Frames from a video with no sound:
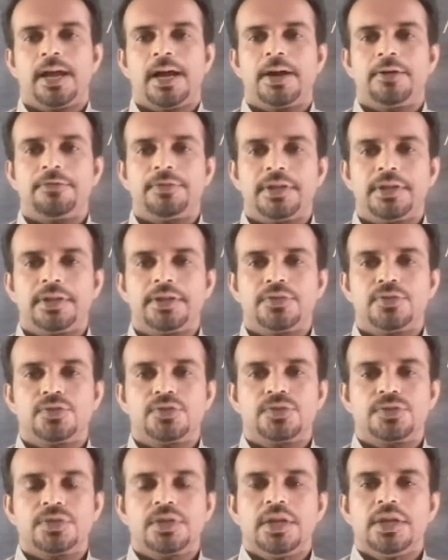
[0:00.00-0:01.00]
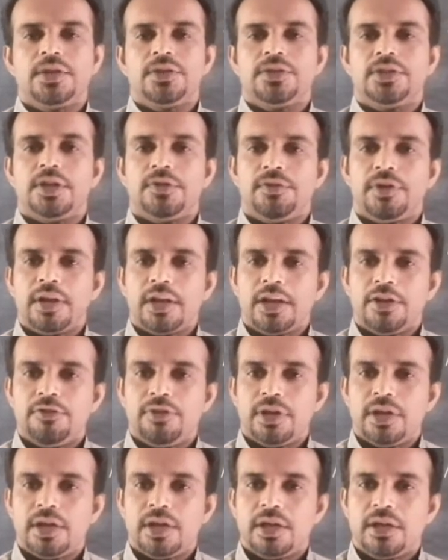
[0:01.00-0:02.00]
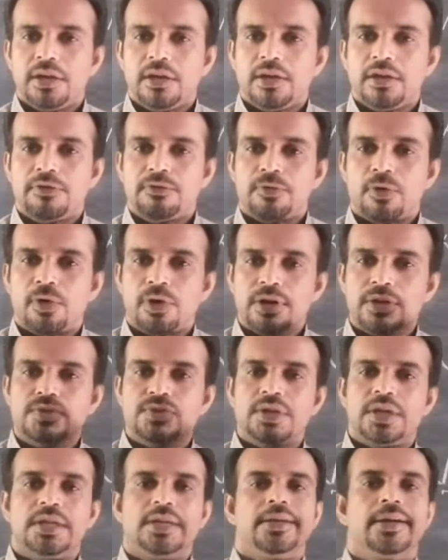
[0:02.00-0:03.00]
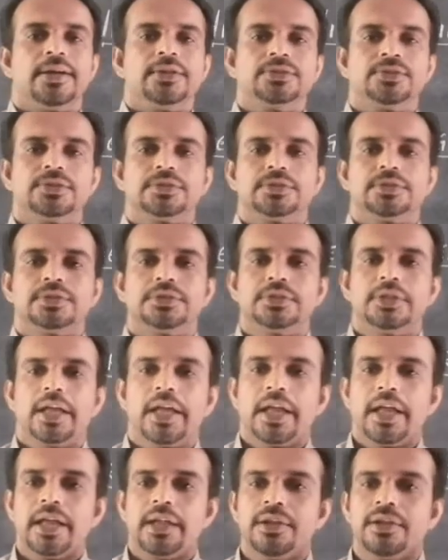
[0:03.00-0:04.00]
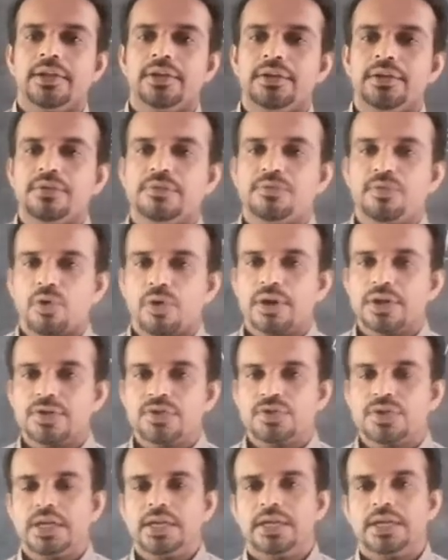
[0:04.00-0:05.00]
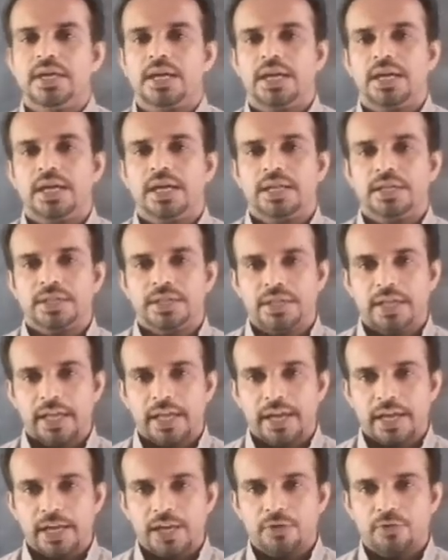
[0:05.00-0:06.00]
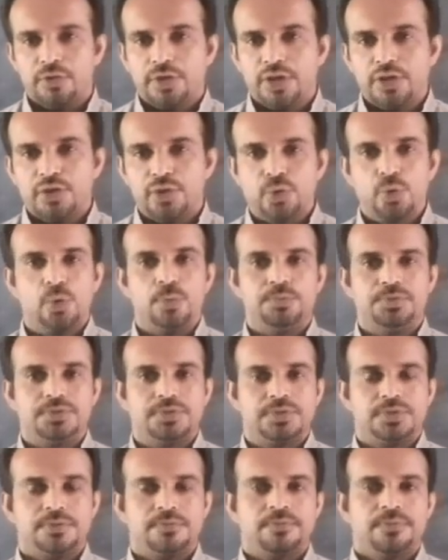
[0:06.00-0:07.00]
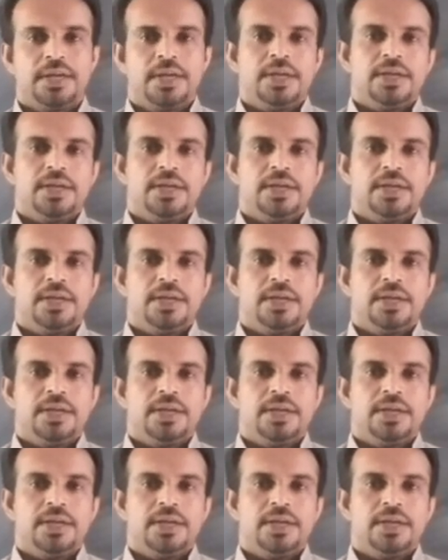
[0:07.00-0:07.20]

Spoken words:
Africans, they were living in forest areas, and in forest area they lived in groups.